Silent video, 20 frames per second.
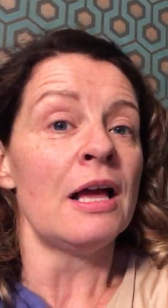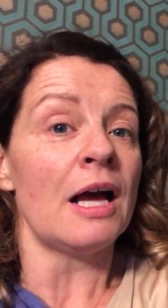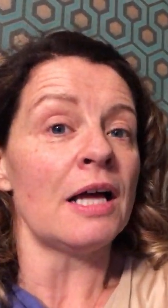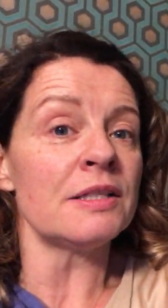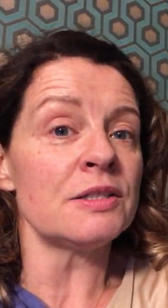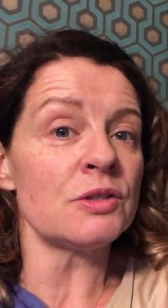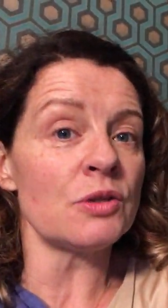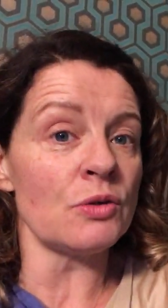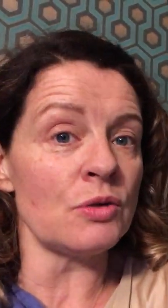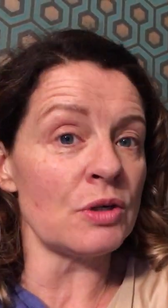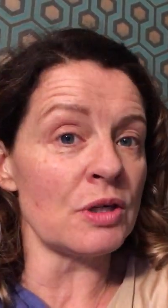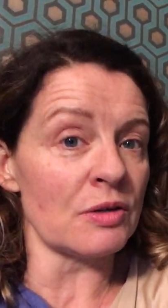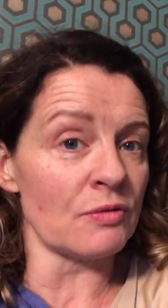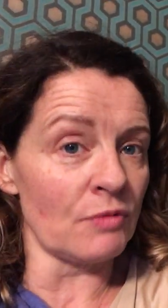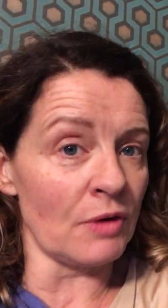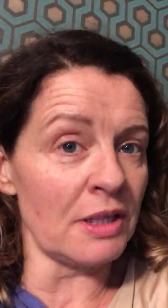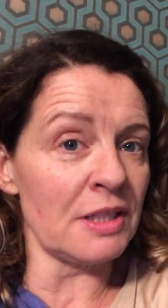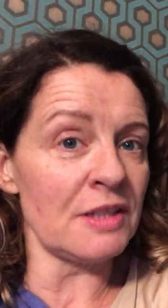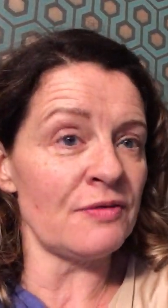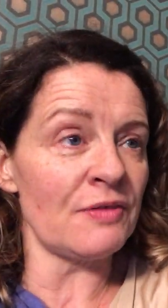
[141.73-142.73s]
And so you can
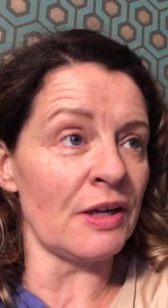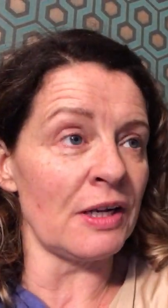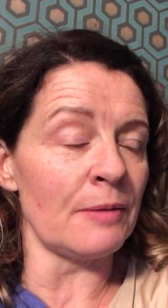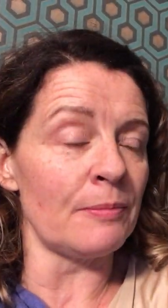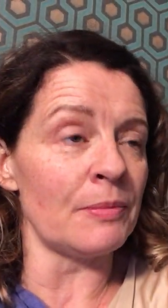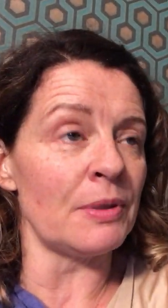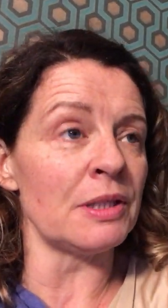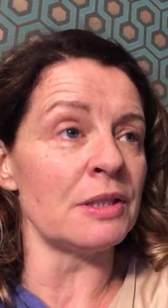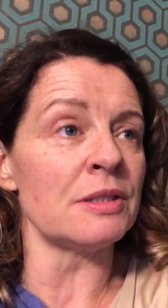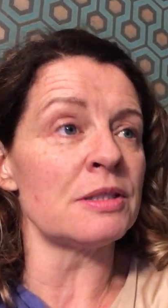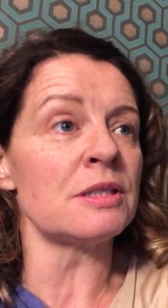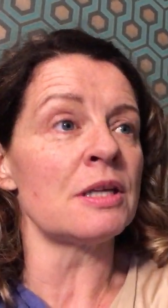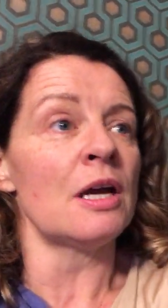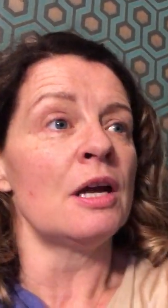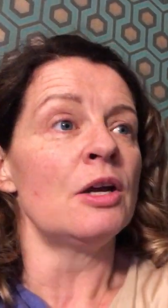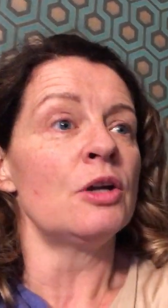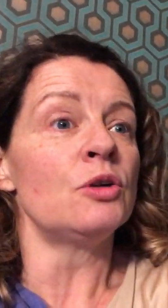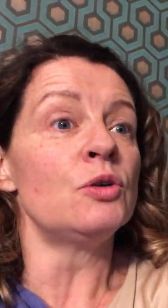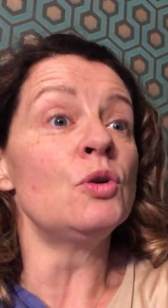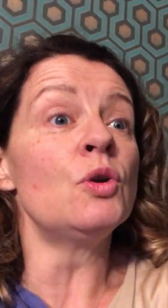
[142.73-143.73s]
run developments
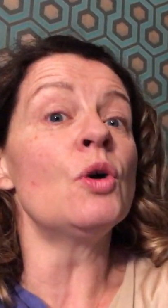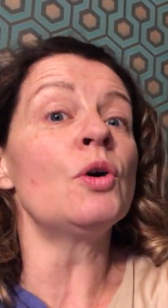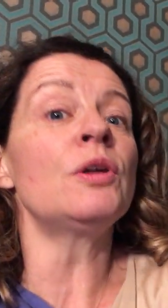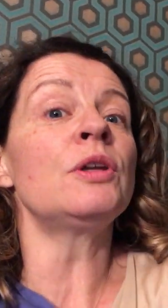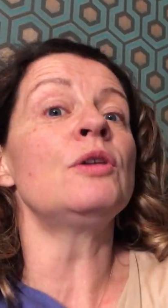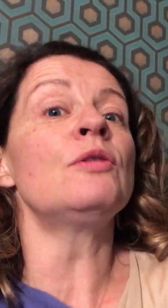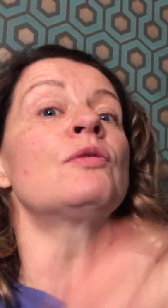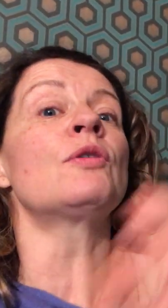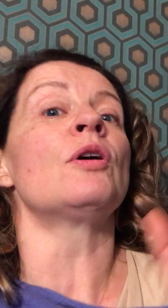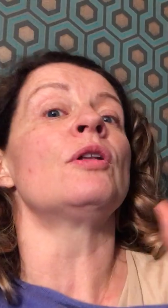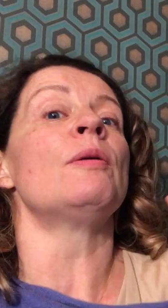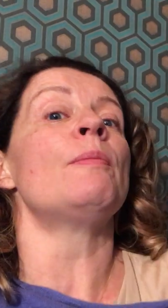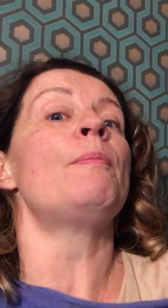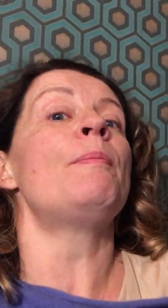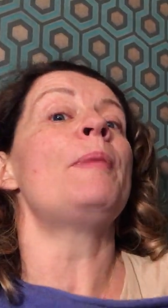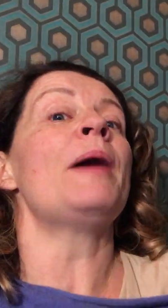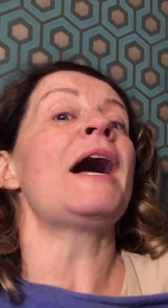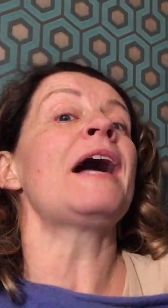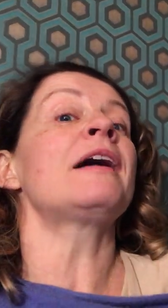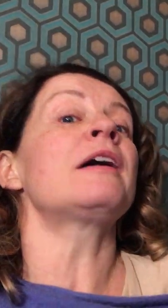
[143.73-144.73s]
knowing you've got the
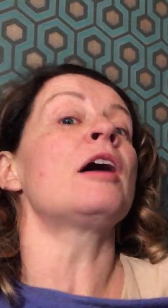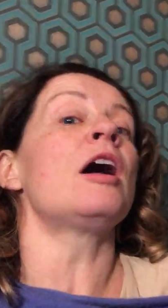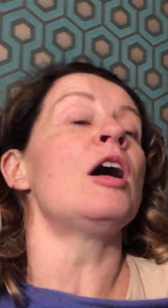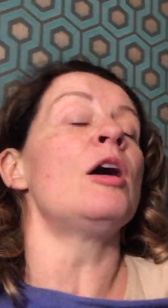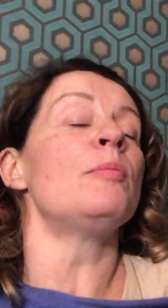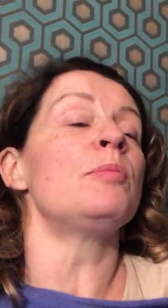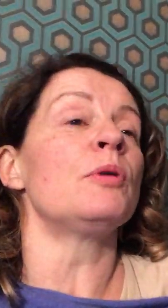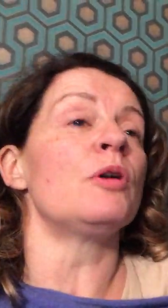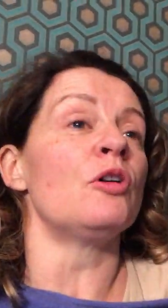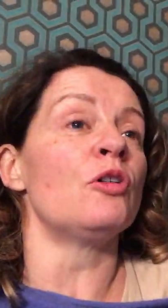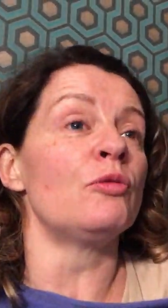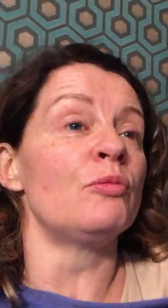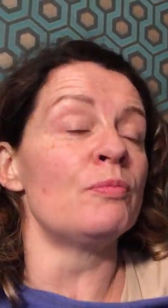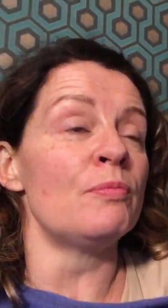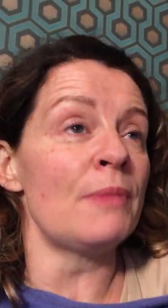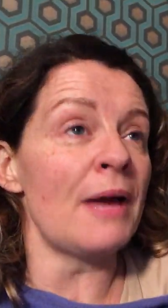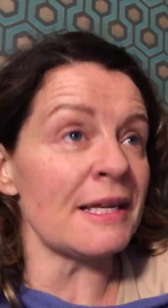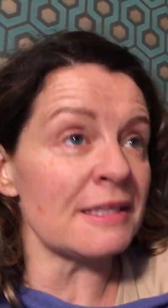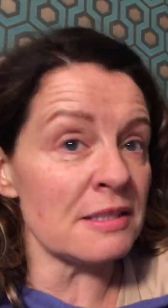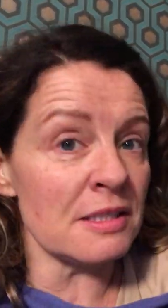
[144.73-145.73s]
backup of
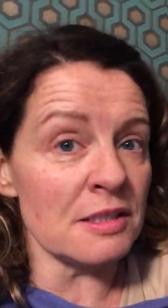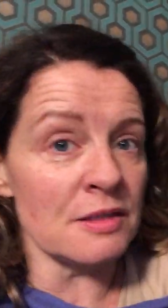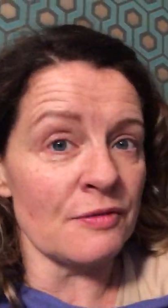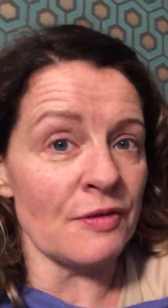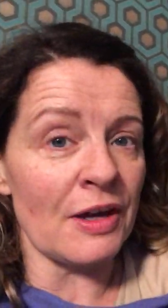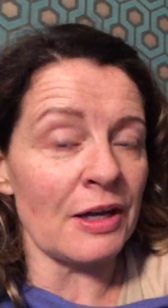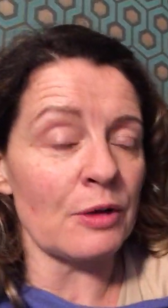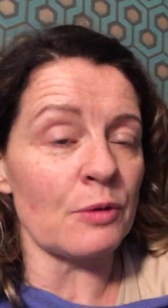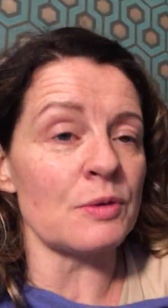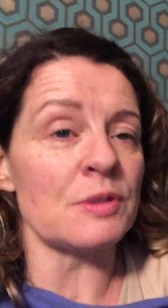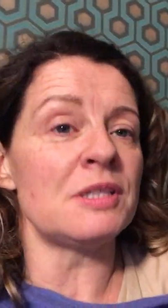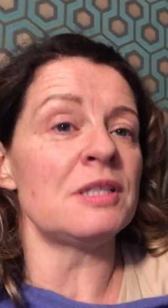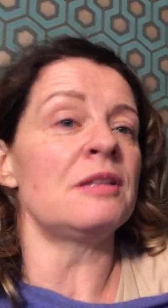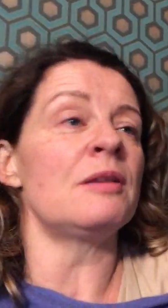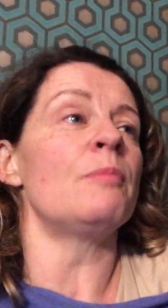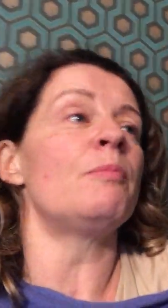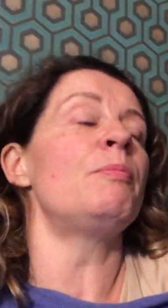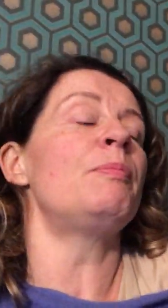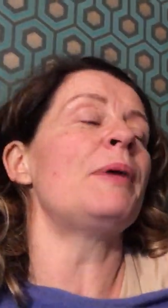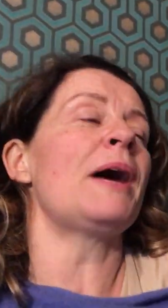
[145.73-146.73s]
masses of equity,
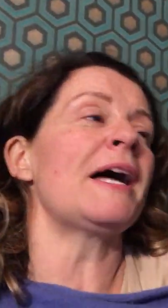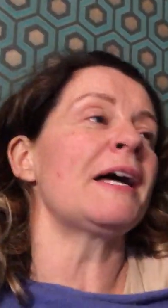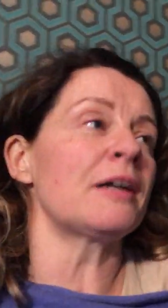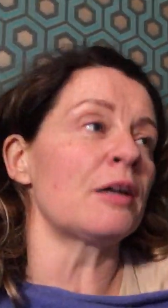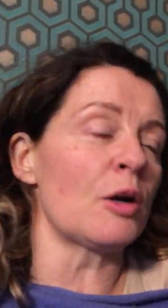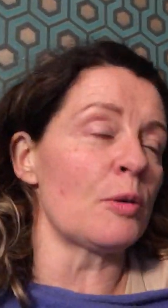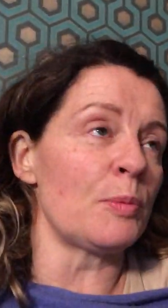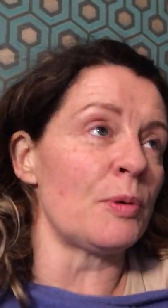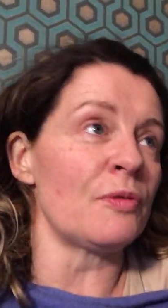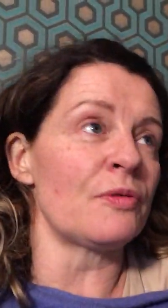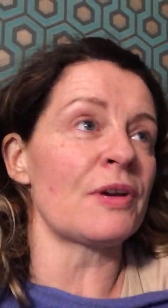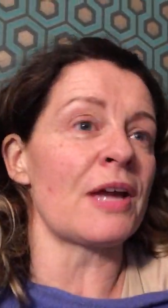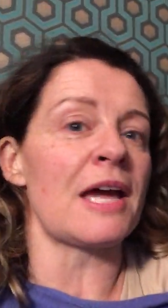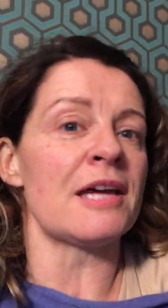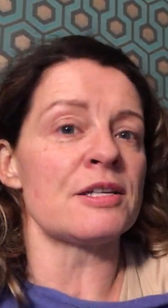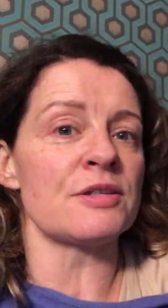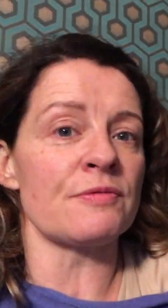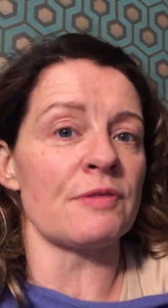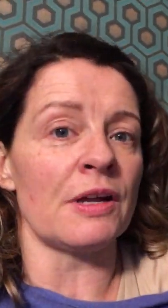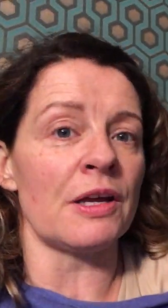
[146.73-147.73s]
the backup of
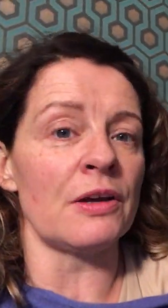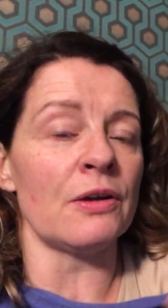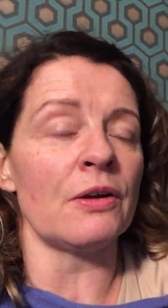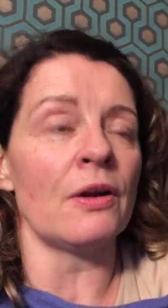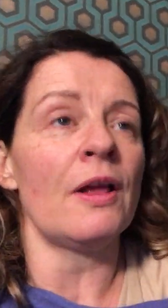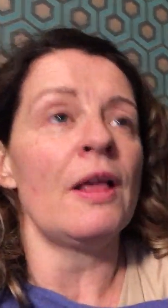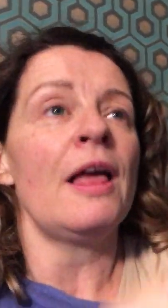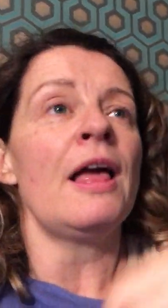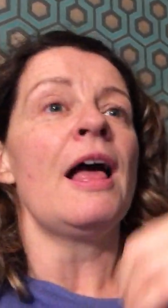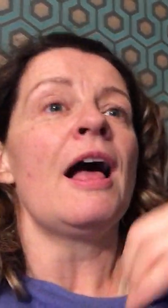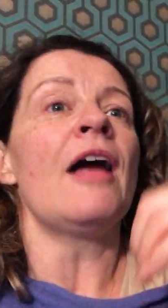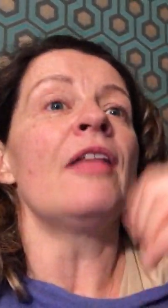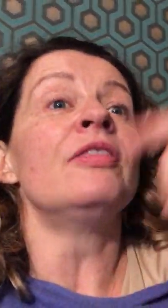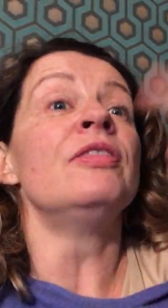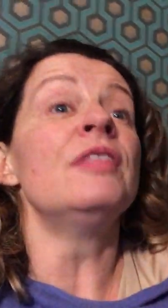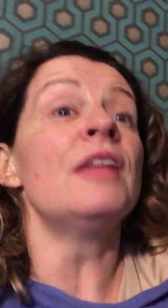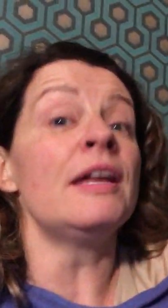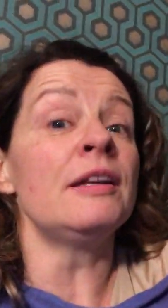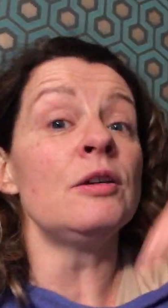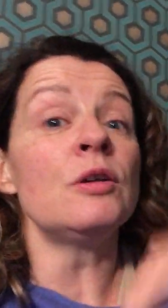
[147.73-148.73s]
cash flow,
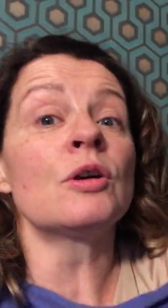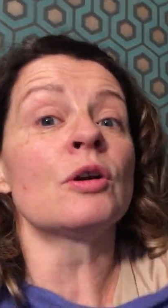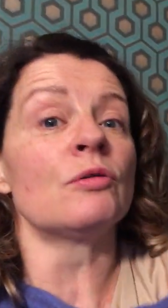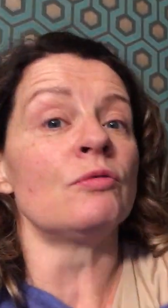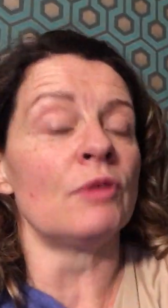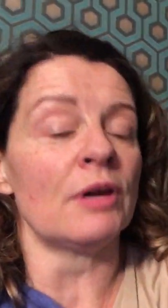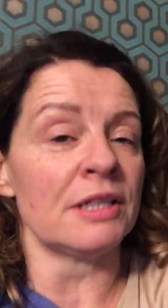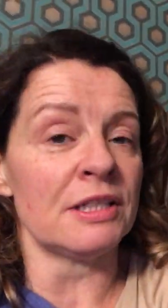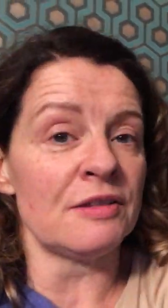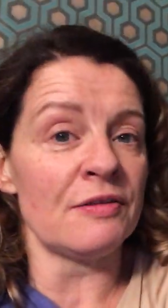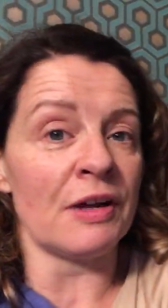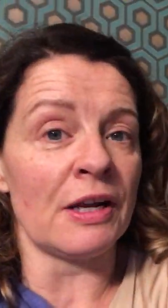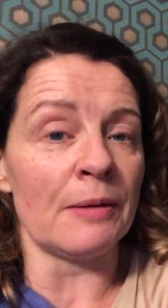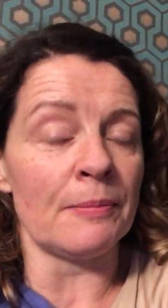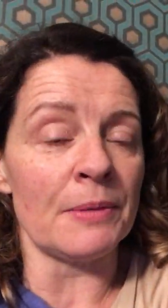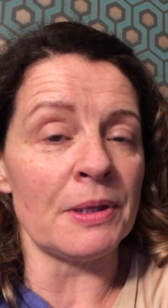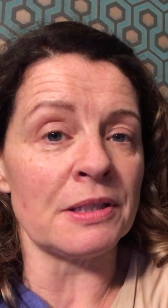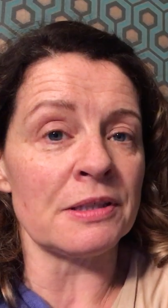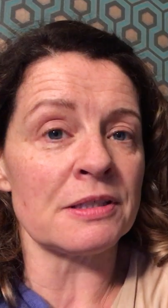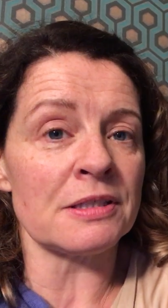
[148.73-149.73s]
and then you can run
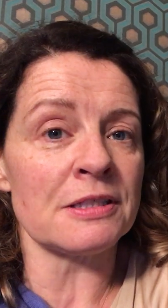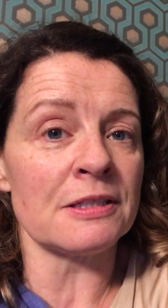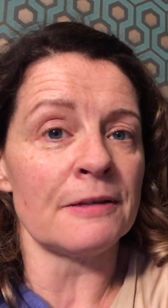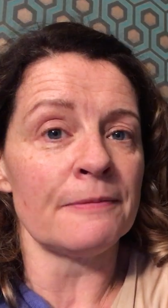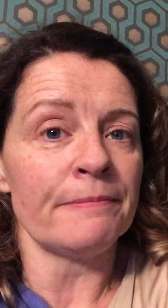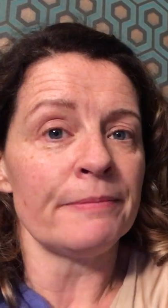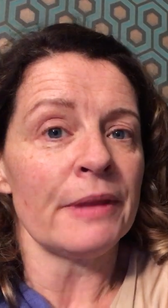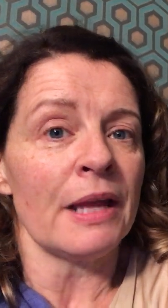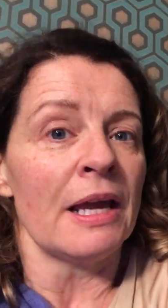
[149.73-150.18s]
developments.